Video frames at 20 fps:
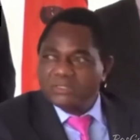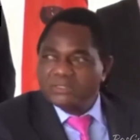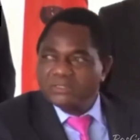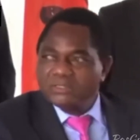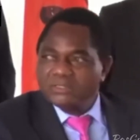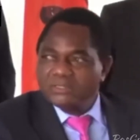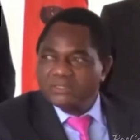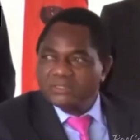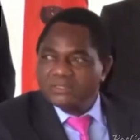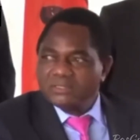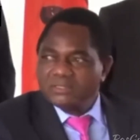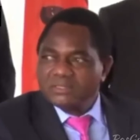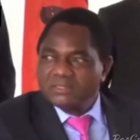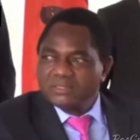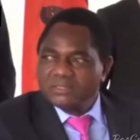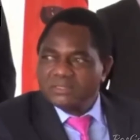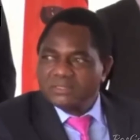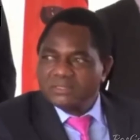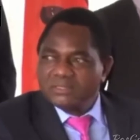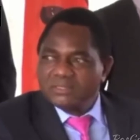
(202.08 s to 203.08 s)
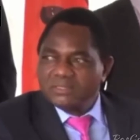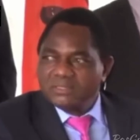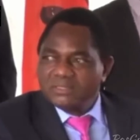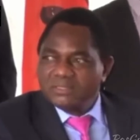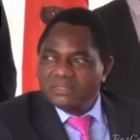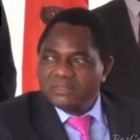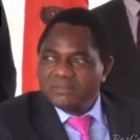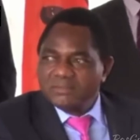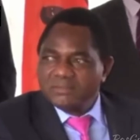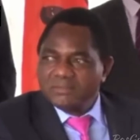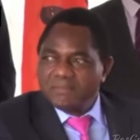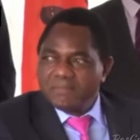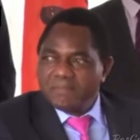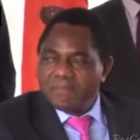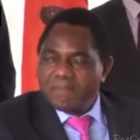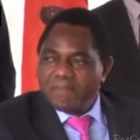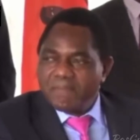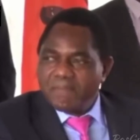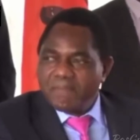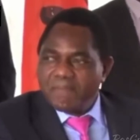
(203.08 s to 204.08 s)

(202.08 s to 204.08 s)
[no speech]